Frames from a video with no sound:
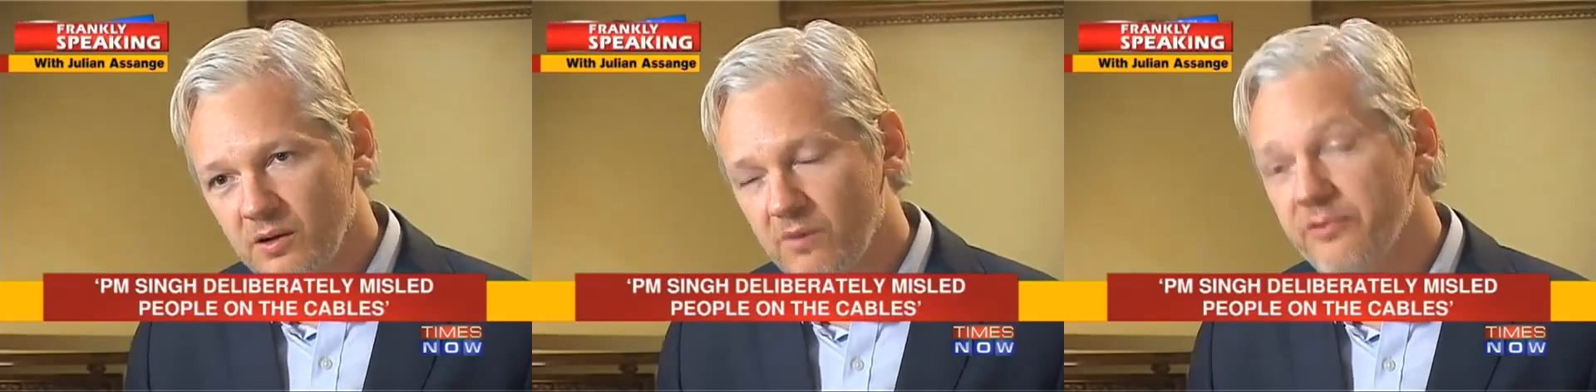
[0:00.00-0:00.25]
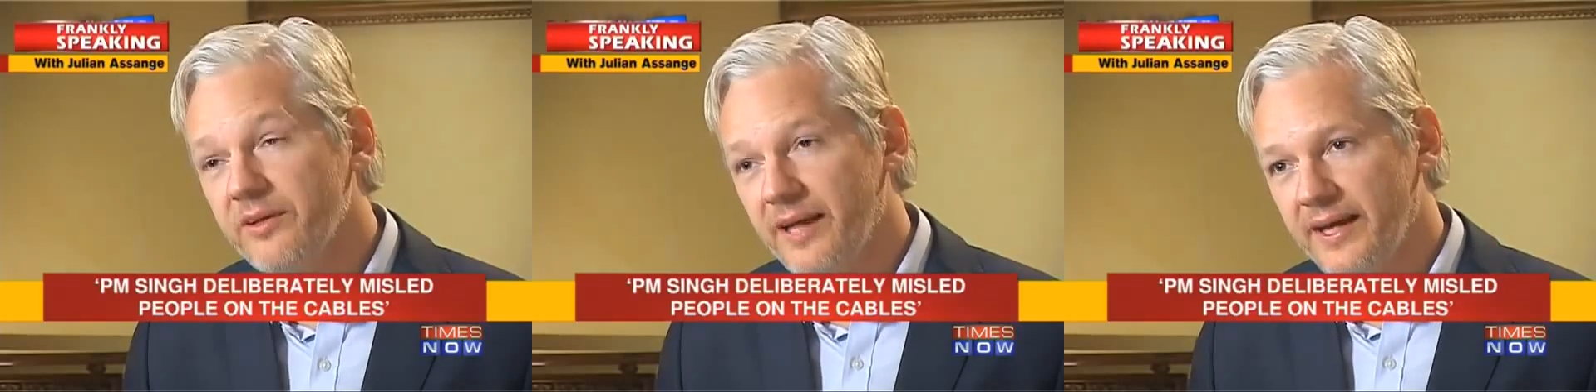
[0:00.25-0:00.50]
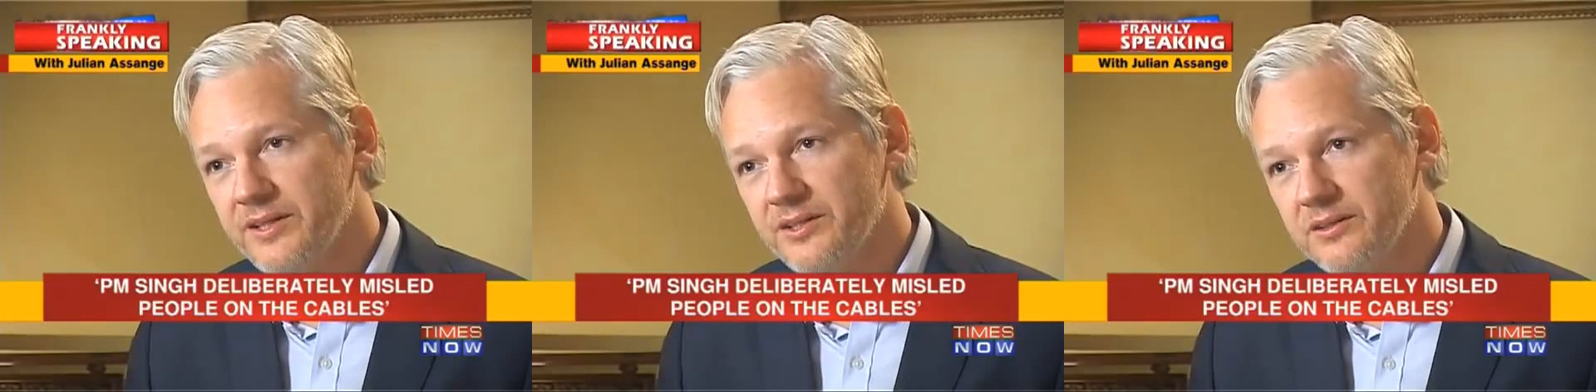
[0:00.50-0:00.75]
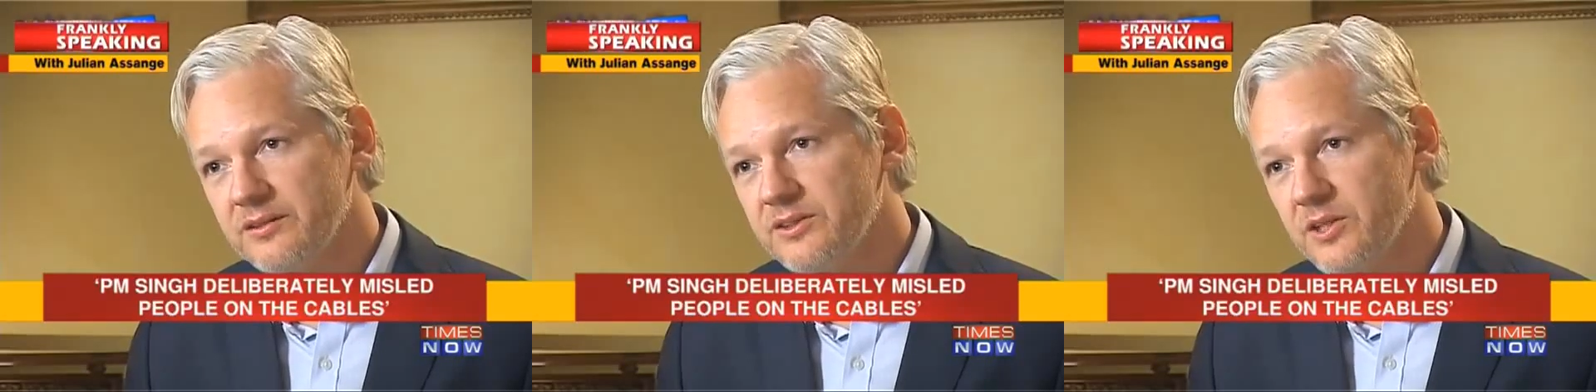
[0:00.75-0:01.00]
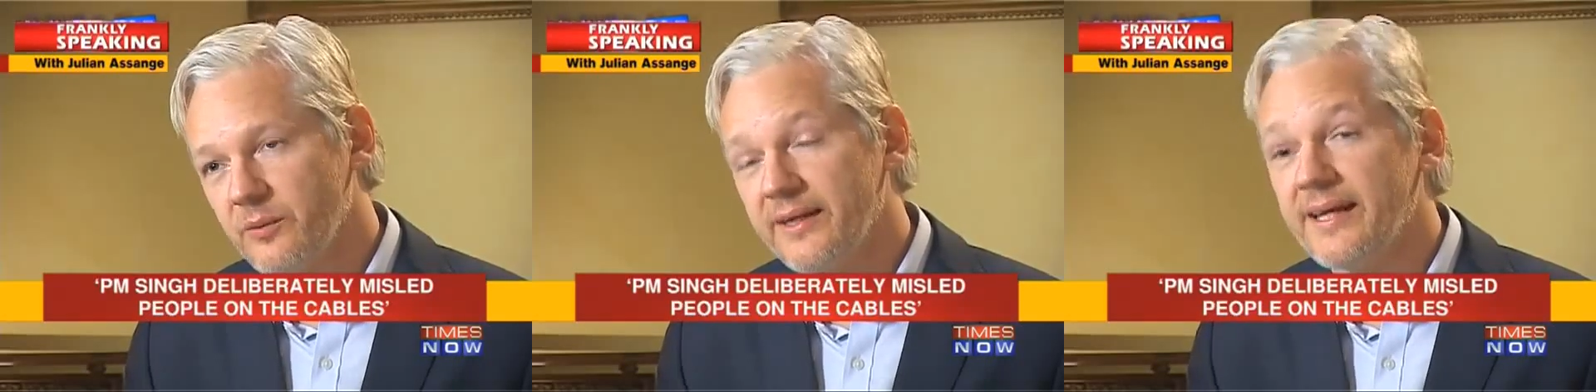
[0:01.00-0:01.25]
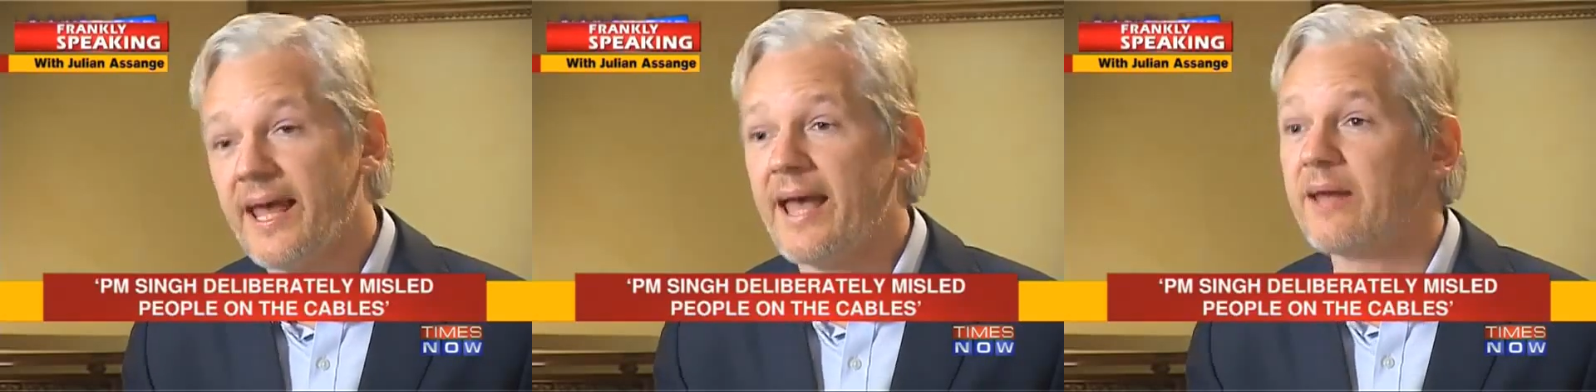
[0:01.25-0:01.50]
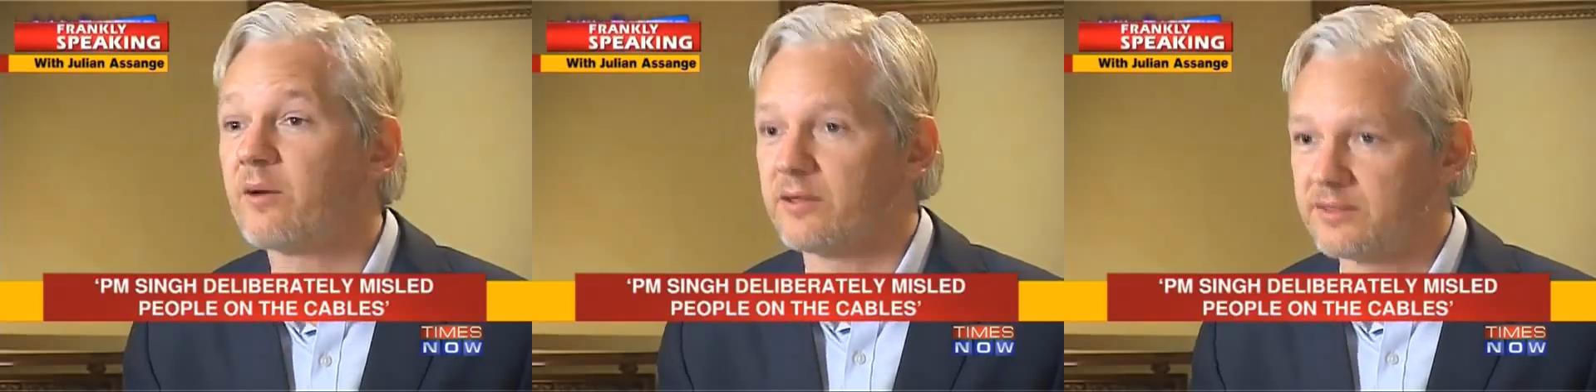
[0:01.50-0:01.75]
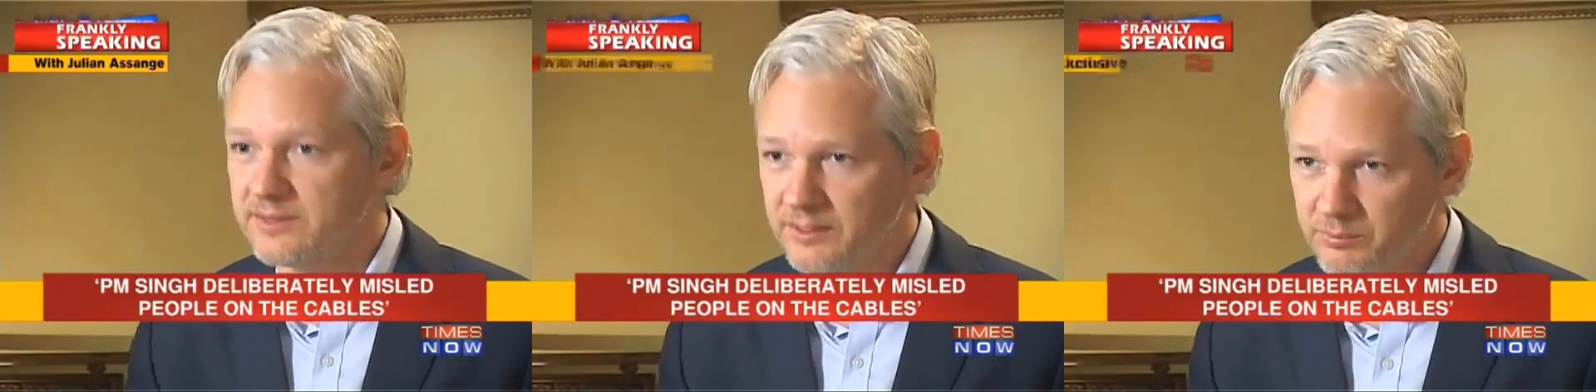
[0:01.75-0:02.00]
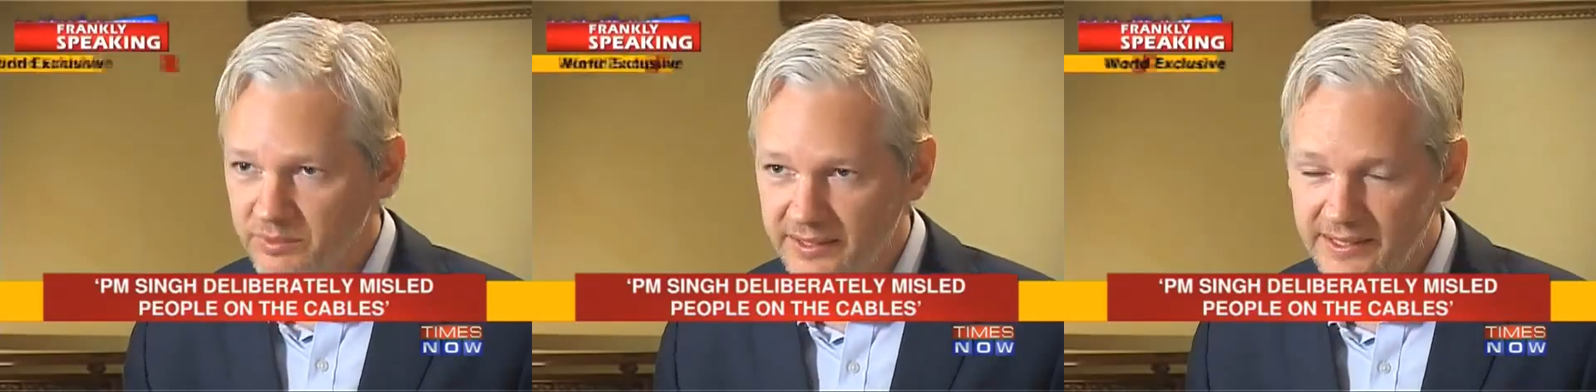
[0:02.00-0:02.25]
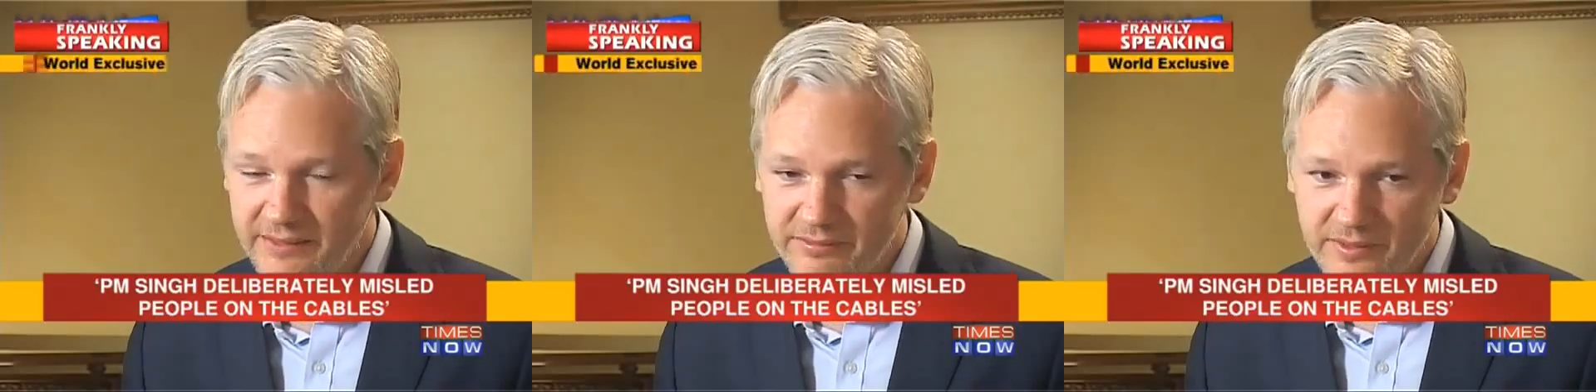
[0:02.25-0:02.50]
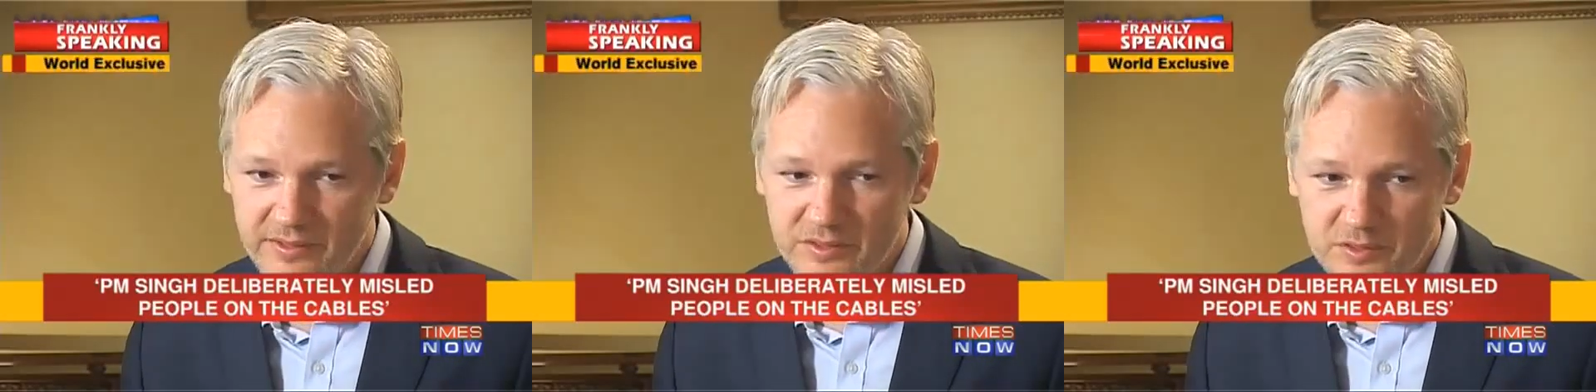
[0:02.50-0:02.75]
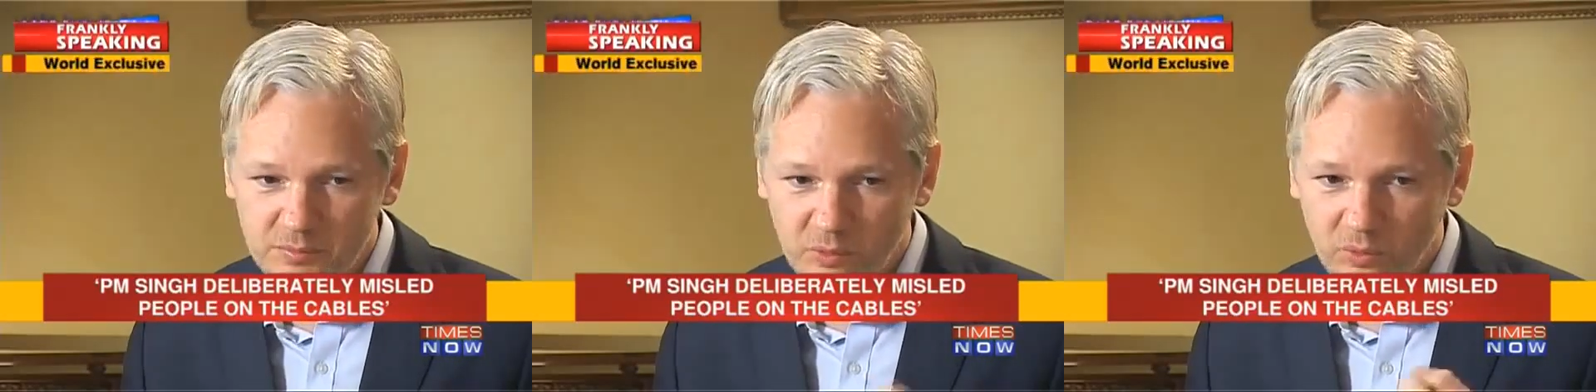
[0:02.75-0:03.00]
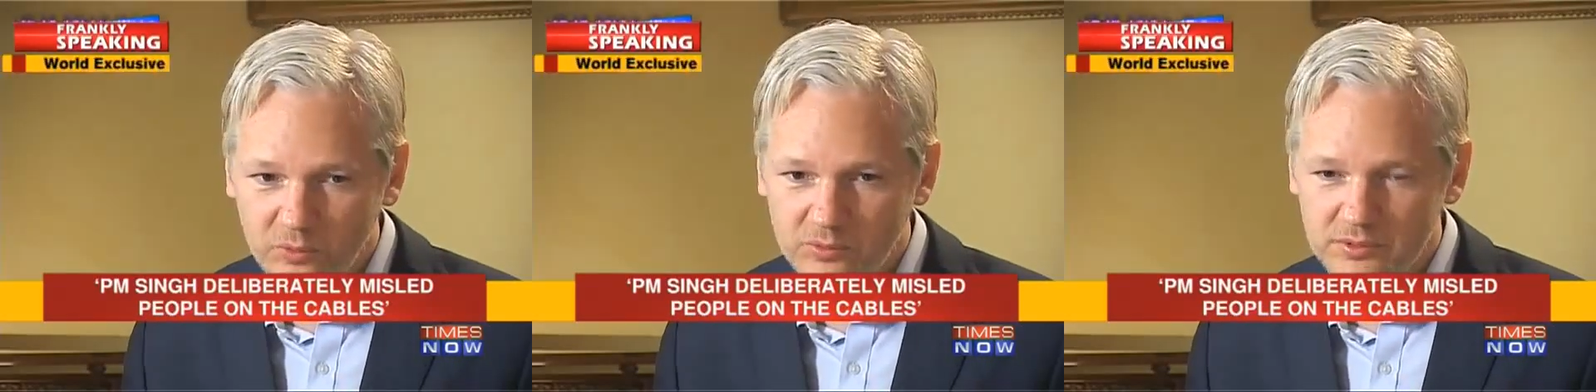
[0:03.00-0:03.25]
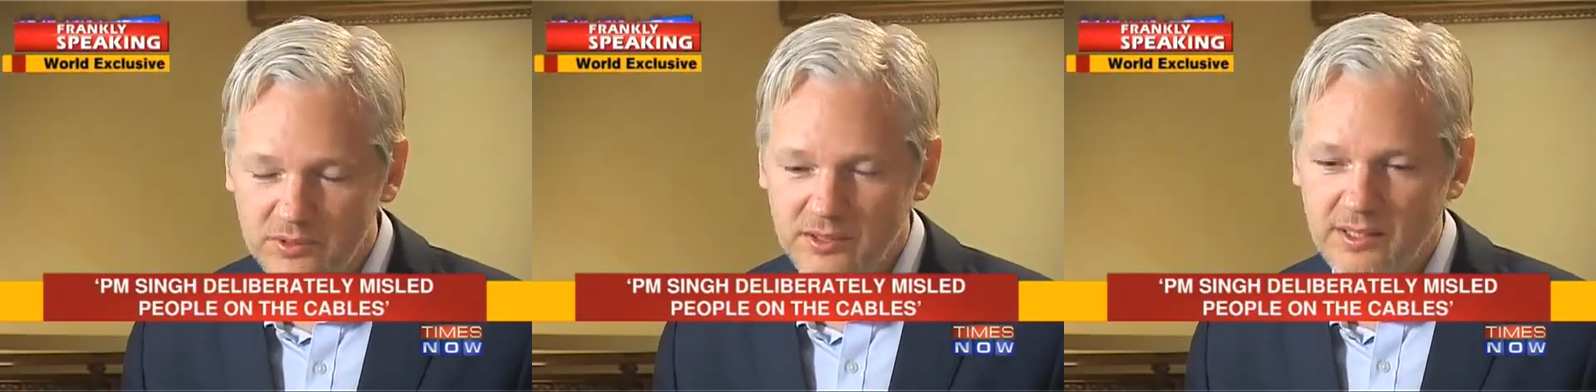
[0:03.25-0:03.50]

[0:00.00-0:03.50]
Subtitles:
of the nation. So it cannot simply give these small